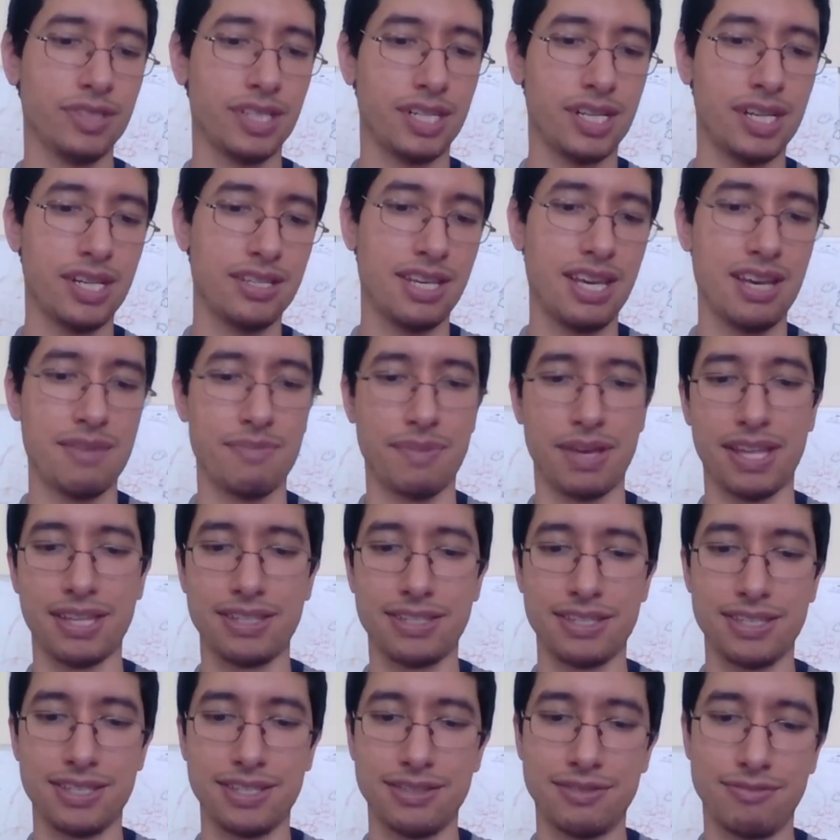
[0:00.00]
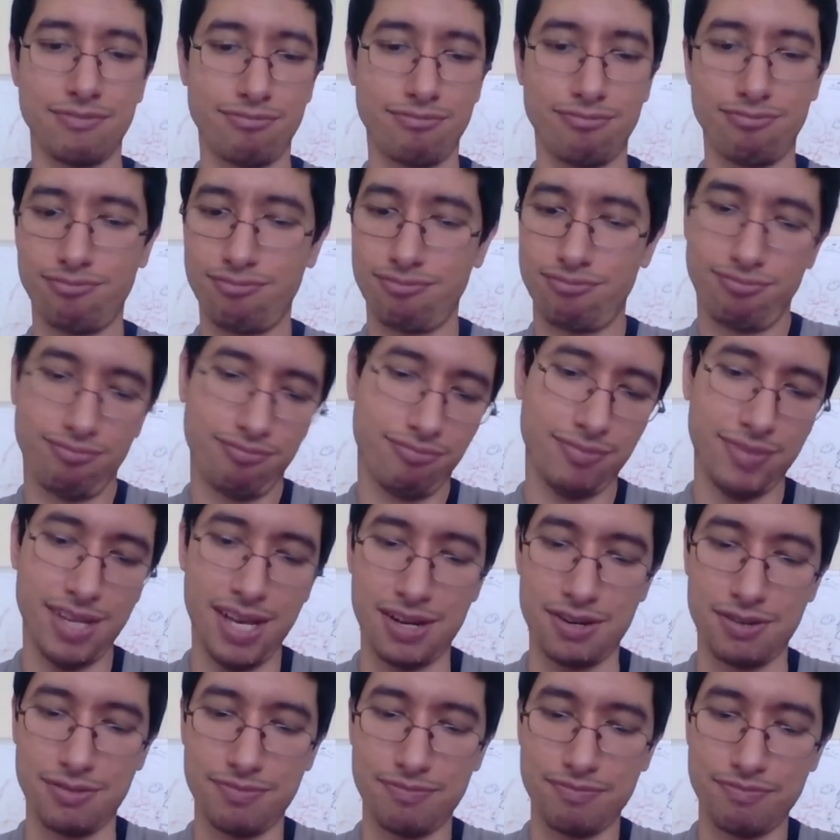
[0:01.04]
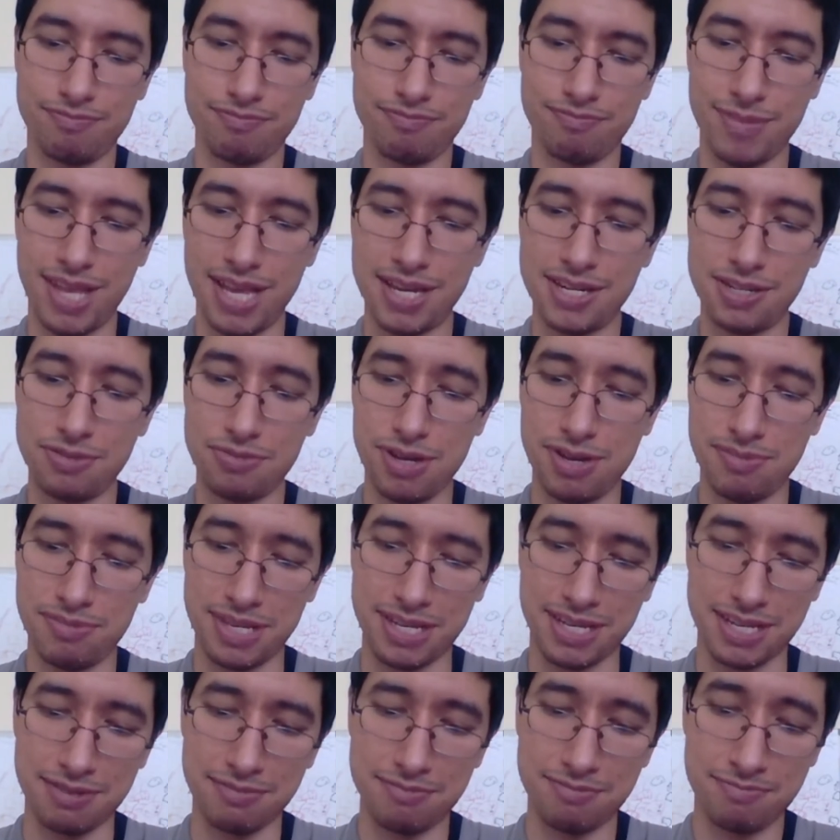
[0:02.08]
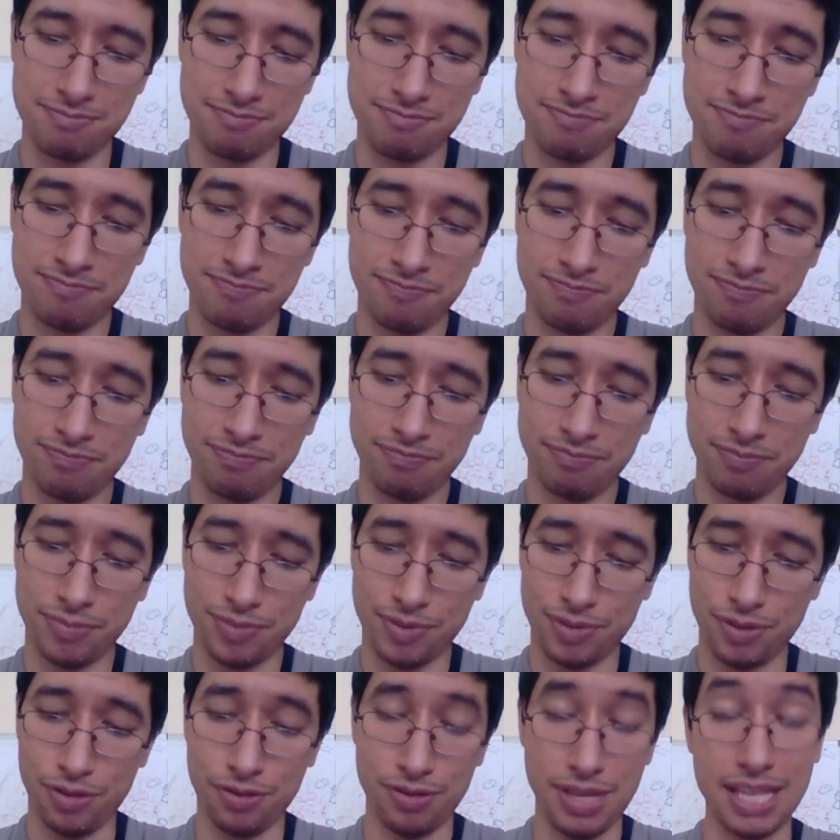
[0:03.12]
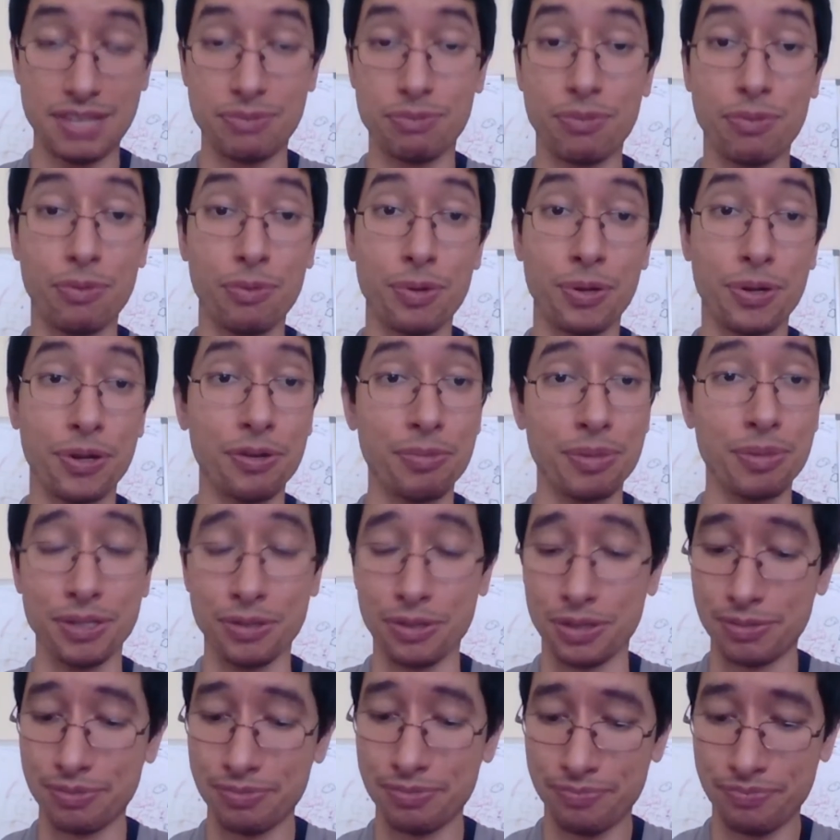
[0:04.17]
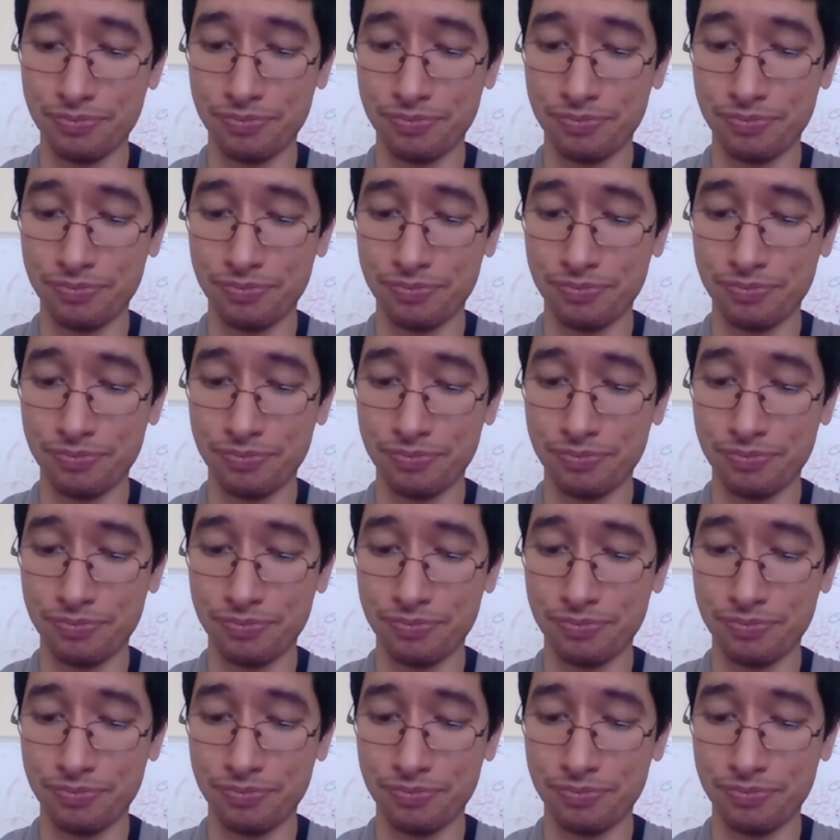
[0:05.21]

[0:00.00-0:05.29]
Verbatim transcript: Because, yeah, man, it's, oh, that's just what I'm thinking. Or that's what we're going to be doing.